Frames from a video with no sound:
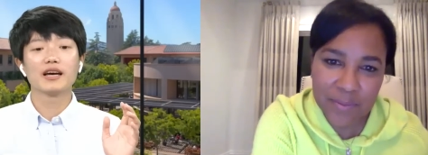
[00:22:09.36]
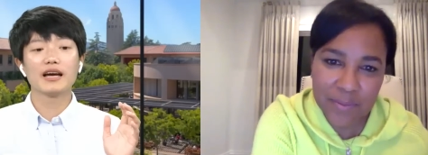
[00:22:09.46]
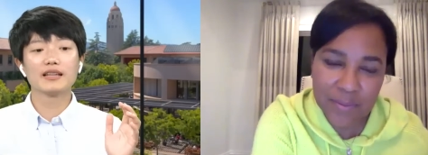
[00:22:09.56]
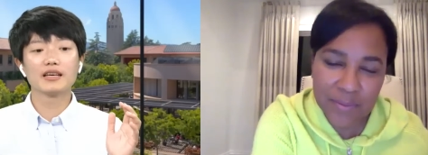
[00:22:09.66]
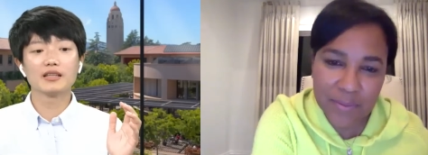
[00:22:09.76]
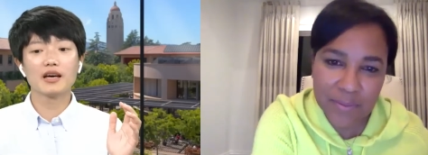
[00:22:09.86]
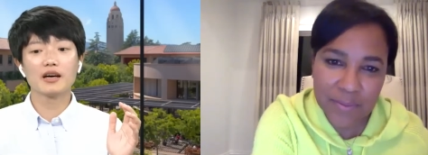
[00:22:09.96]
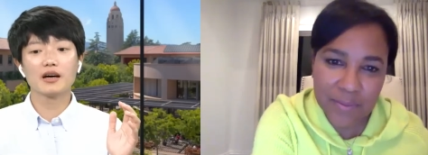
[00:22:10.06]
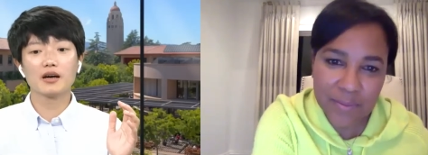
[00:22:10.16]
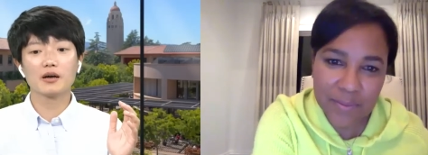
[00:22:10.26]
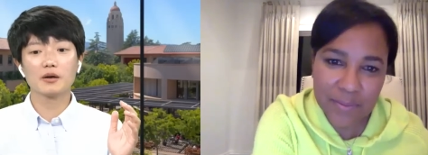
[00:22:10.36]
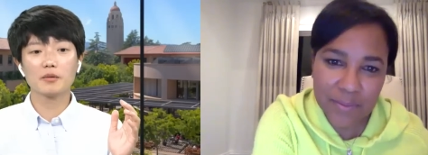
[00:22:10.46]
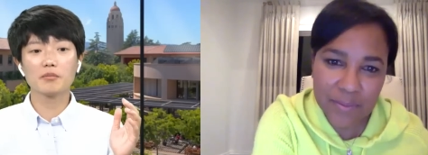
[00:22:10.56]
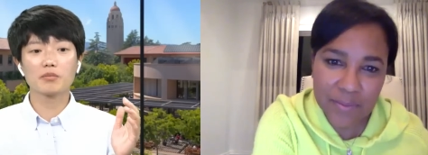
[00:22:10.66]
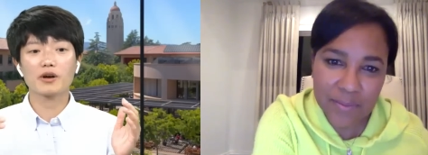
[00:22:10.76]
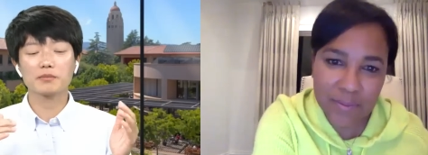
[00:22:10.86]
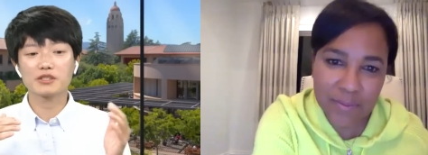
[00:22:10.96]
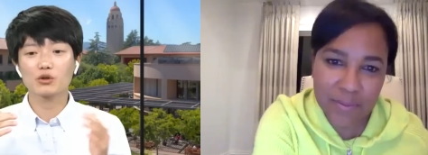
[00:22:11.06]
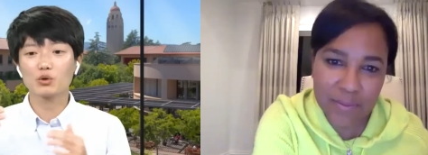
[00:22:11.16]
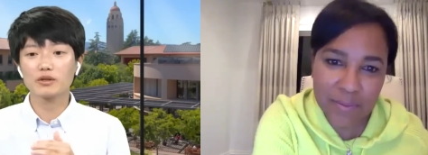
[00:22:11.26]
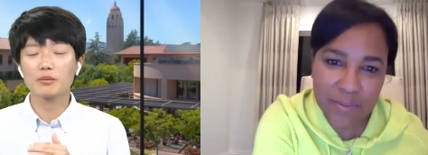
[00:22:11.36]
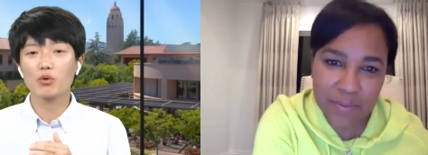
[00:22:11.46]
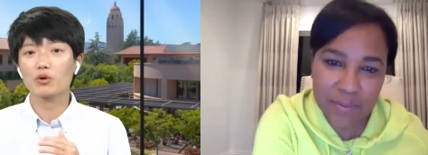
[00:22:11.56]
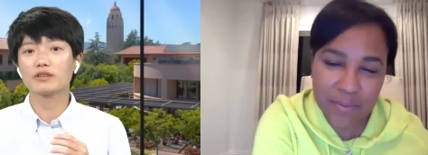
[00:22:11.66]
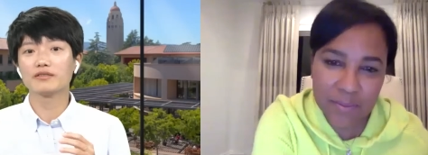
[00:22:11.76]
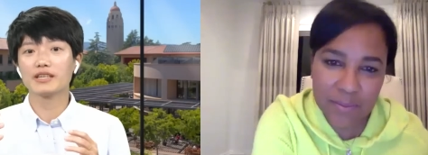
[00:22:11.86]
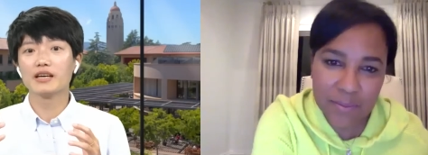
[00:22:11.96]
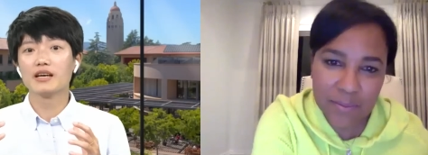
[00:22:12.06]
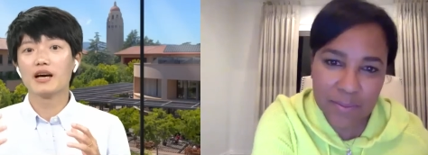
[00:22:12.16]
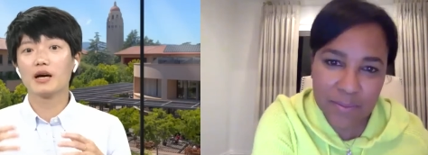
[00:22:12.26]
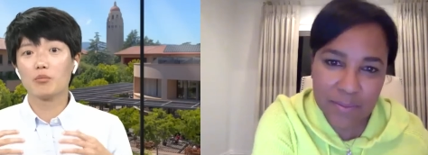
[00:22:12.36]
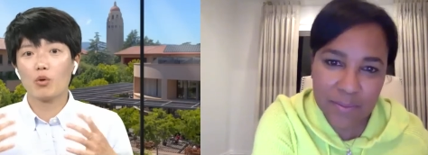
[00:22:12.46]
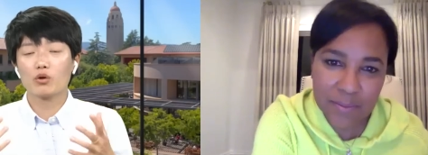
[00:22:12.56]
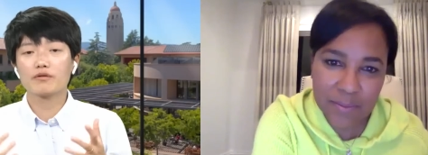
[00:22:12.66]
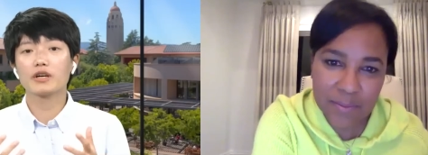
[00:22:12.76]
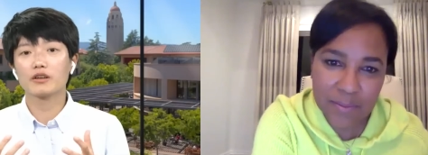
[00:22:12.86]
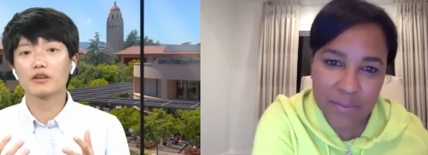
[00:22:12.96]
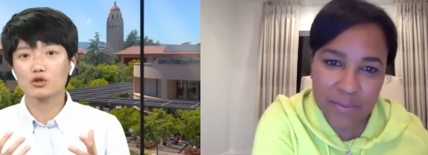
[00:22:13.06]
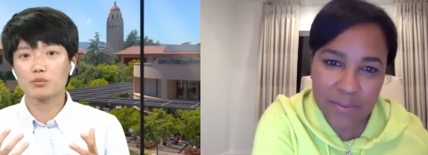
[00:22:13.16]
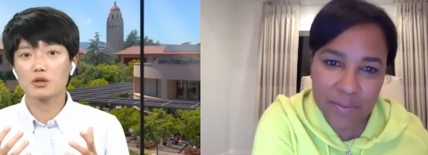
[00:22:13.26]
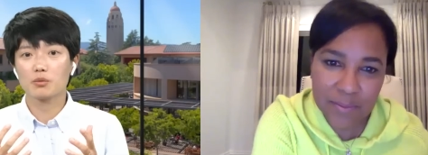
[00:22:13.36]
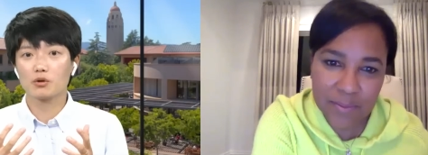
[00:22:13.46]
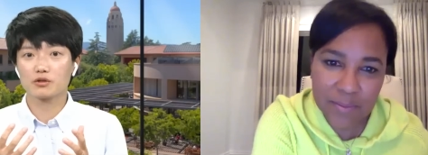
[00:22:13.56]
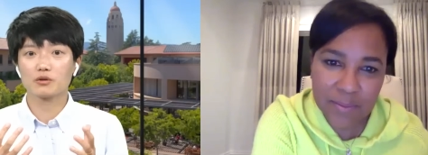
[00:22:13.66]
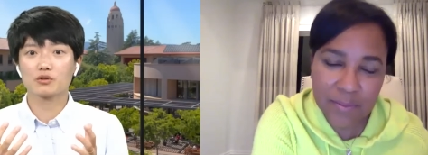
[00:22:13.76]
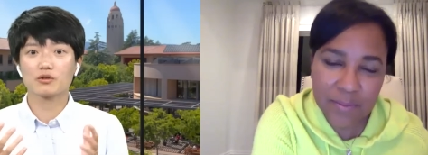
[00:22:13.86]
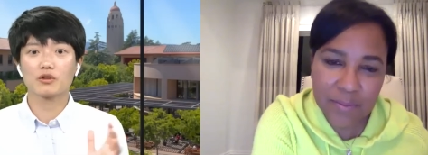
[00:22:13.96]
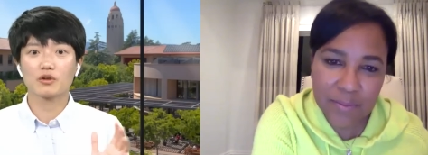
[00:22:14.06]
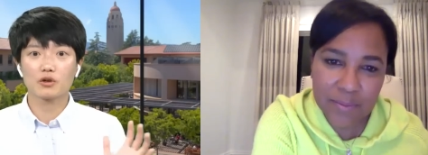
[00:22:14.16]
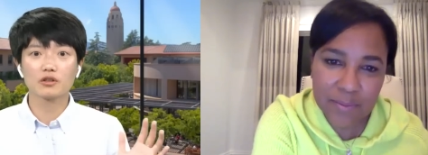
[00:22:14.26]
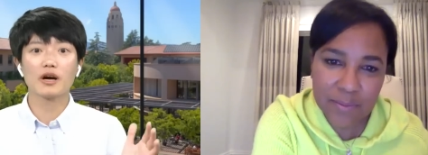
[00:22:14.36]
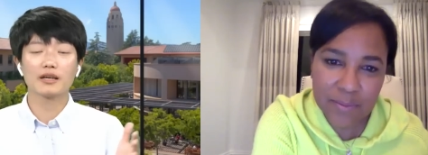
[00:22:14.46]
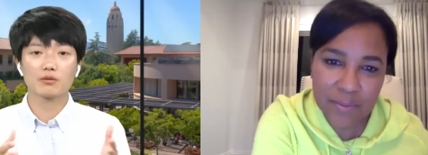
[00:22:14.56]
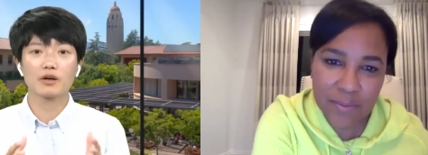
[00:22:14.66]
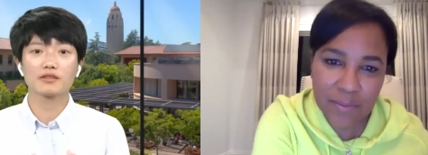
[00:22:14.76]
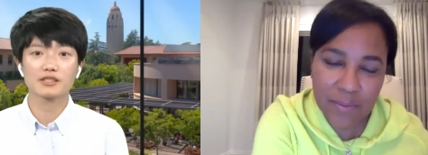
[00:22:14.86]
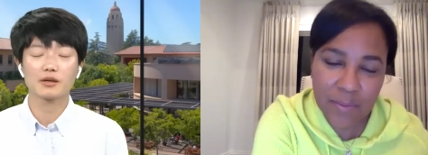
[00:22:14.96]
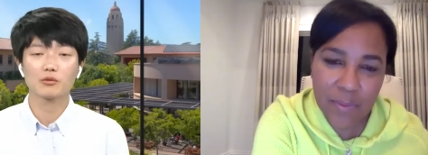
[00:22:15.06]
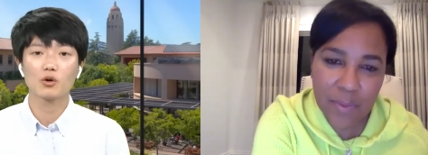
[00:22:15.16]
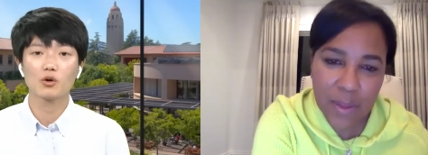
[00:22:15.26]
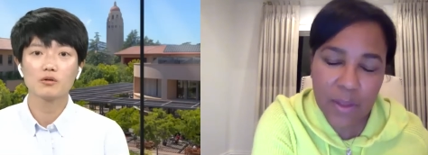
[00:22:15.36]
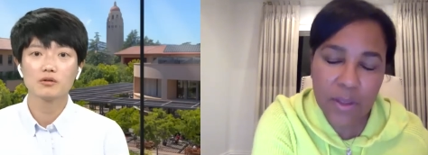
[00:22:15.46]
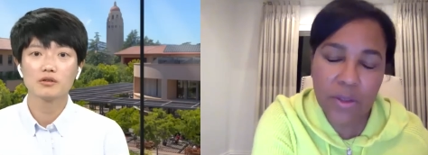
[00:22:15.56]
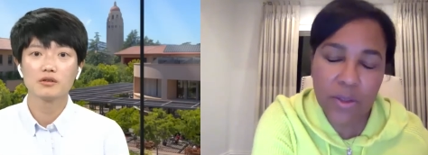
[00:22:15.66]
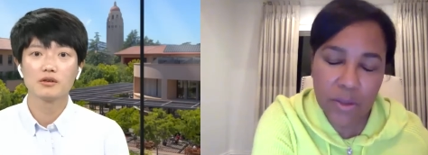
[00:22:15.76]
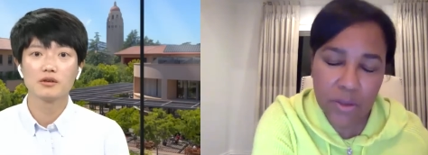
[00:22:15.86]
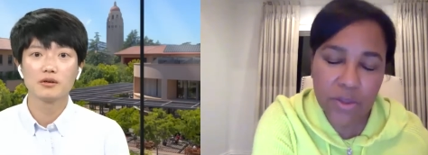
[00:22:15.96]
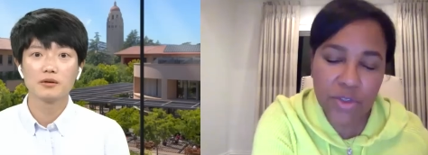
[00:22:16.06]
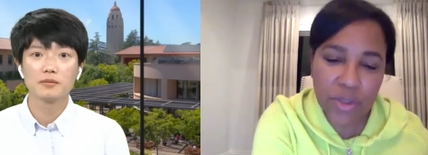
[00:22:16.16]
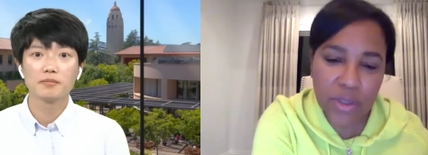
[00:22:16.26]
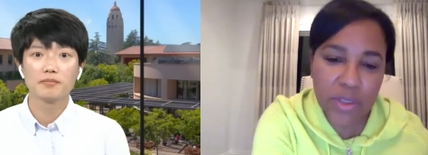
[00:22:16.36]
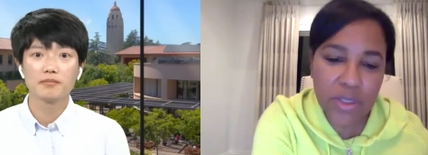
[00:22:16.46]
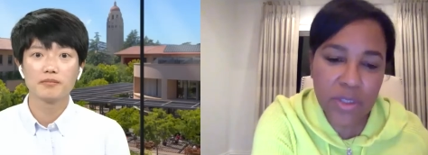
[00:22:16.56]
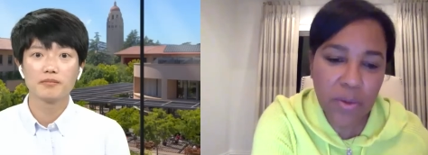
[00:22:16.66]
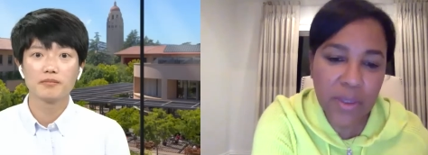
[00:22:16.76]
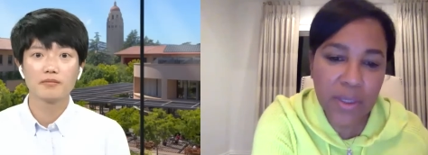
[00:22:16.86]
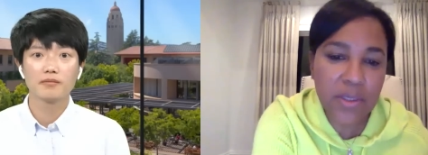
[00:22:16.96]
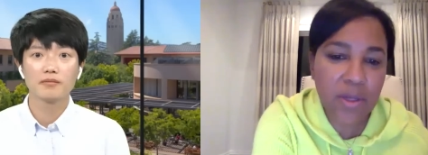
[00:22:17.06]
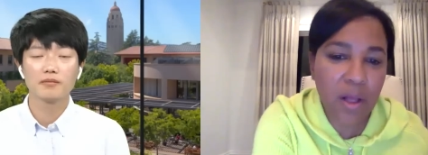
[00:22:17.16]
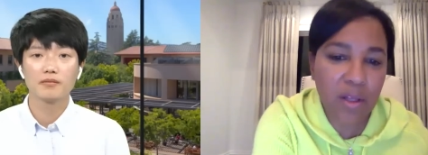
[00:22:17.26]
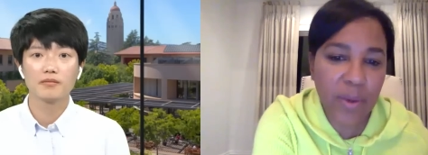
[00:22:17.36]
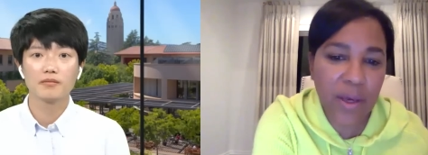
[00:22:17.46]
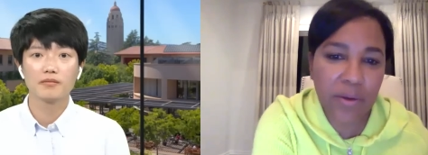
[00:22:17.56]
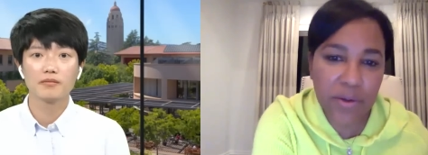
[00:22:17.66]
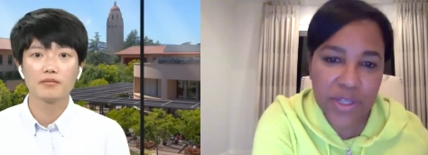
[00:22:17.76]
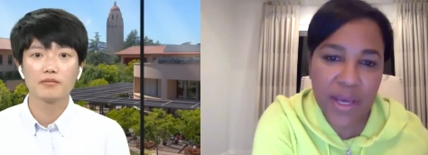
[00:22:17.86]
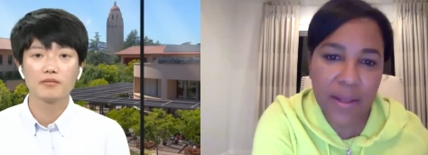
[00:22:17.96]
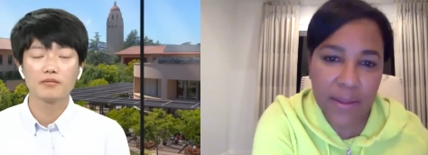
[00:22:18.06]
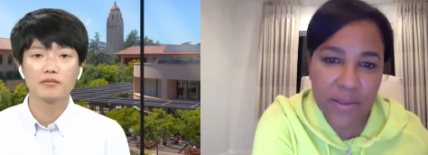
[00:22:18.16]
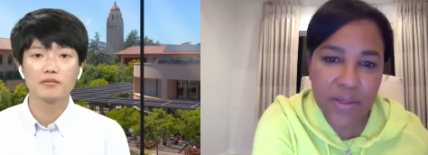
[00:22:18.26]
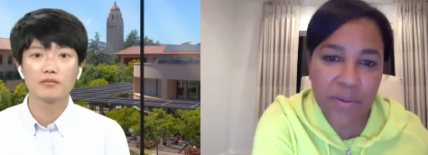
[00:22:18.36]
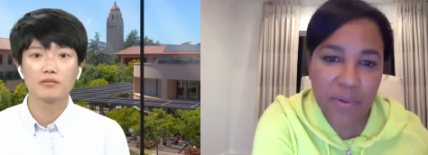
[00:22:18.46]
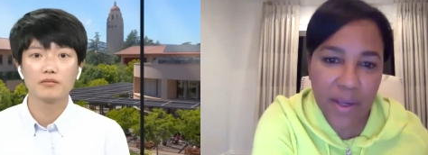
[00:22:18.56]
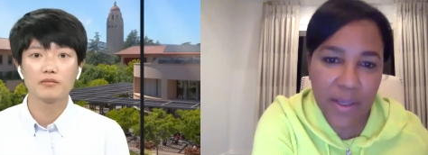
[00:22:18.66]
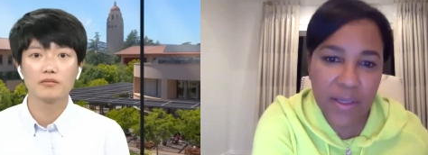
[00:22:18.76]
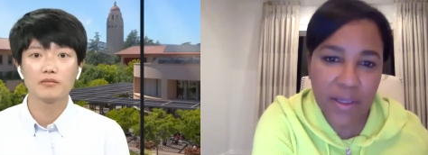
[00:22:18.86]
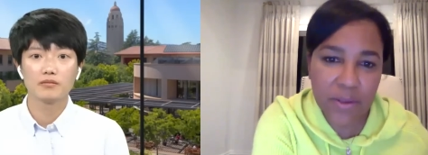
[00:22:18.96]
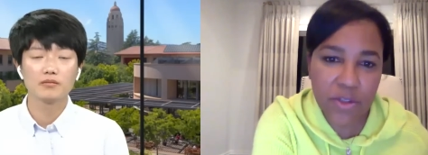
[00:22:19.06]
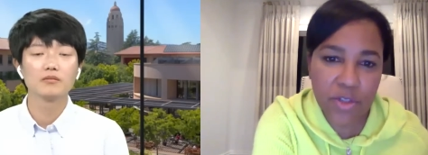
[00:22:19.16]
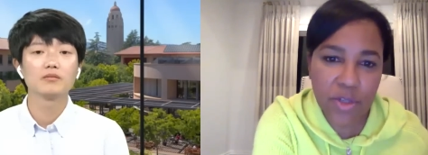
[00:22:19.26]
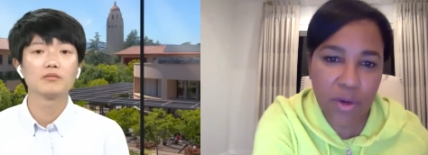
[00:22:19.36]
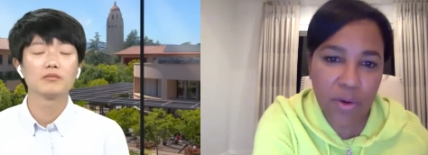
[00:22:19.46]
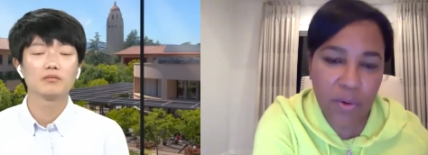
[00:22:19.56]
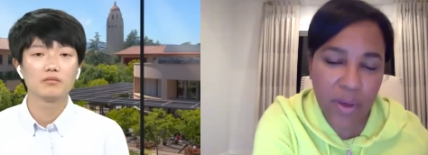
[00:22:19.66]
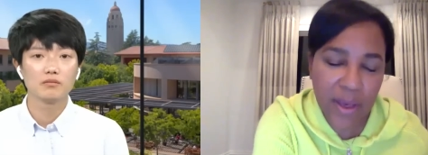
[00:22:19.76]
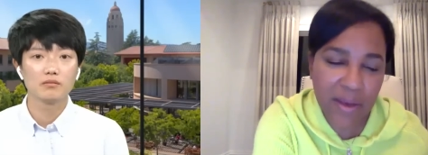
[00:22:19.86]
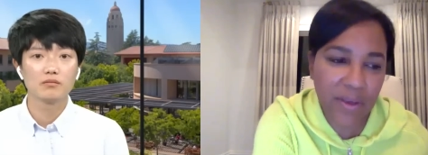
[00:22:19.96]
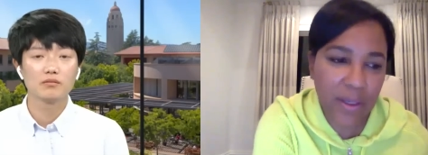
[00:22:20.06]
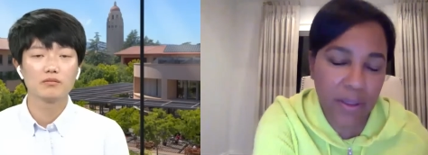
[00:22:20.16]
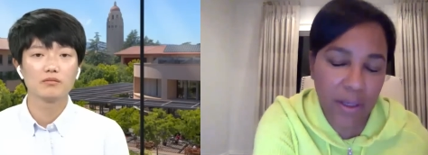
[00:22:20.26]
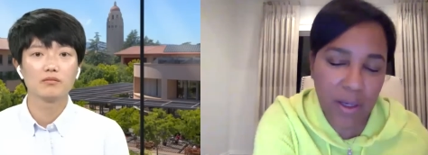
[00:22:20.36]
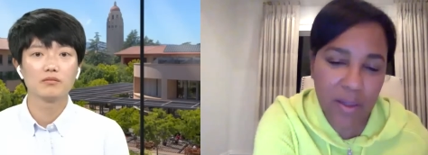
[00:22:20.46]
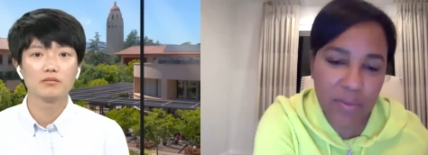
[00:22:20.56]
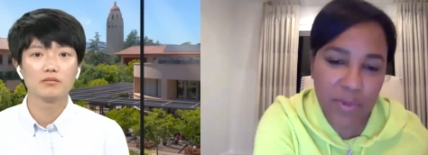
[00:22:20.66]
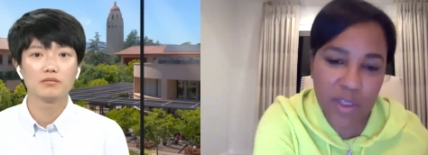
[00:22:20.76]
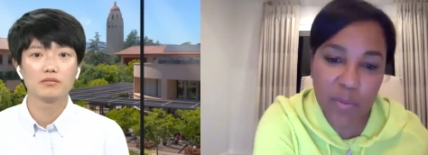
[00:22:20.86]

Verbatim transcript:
Speaker 1: and then uh, perhaps equally importantly at motivating those people so, so they're aligned around the
Speaker 2: same goal? Sure. So it is all about your talent, right? And so having um, the